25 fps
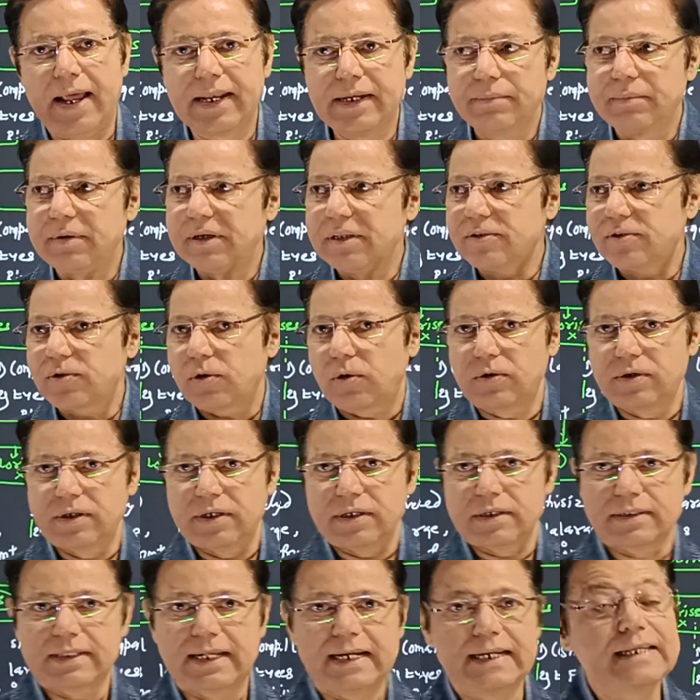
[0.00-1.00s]
animals
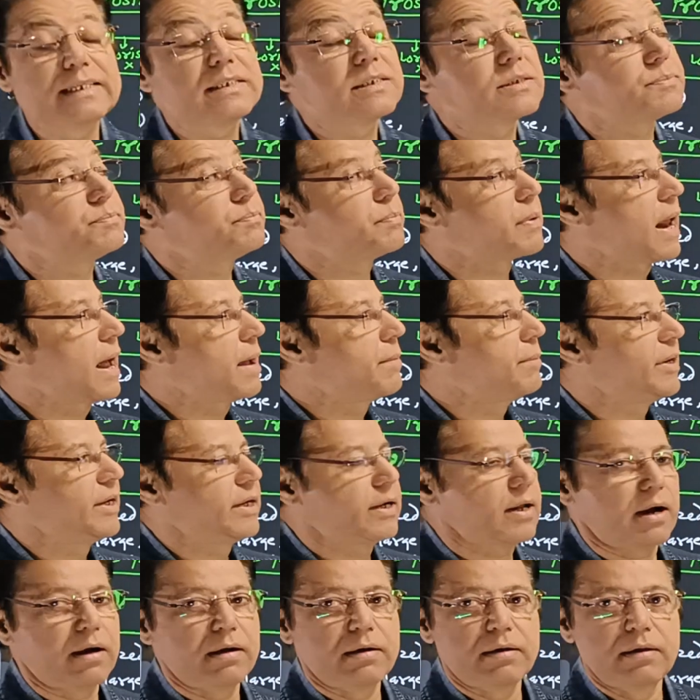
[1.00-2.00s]
order, that is
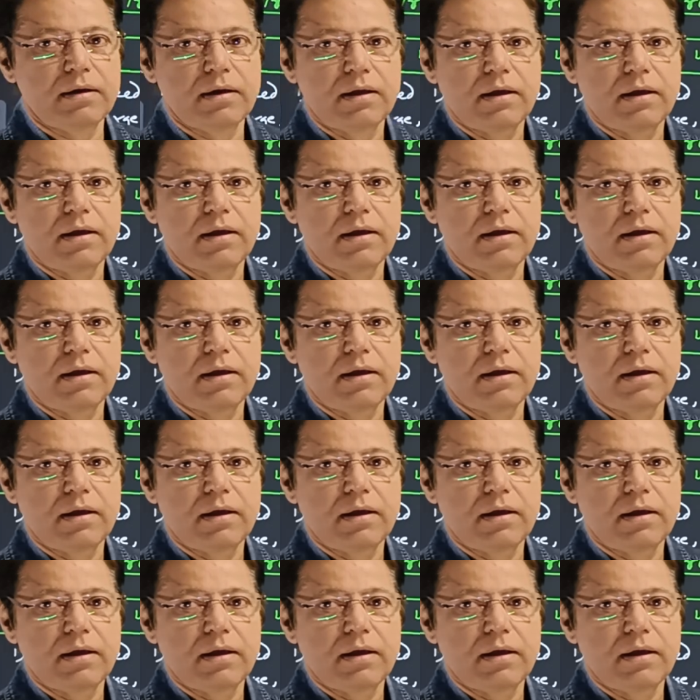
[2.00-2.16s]
Primata.